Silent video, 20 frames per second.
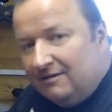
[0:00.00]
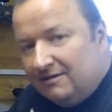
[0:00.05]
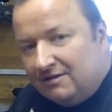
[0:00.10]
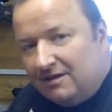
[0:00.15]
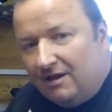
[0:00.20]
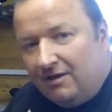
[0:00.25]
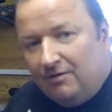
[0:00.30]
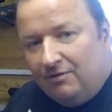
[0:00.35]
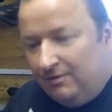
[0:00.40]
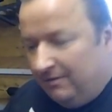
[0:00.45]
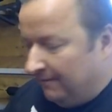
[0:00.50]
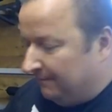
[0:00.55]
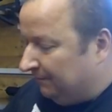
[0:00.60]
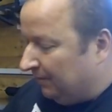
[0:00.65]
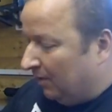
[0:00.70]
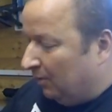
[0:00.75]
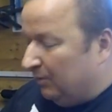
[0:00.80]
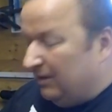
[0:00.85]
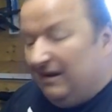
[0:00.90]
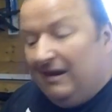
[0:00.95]
So
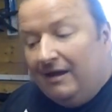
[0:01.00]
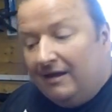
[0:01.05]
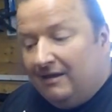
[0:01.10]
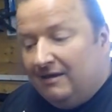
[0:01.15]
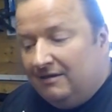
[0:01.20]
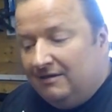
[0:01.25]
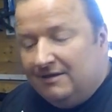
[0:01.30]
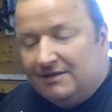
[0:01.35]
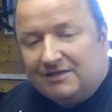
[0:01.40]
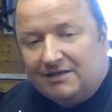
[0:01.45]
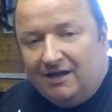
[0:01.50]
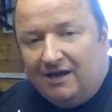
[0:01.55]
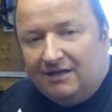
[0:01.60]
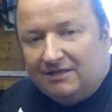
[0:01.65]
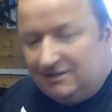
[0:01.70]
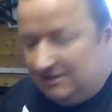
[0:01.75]
we're lucky in this case.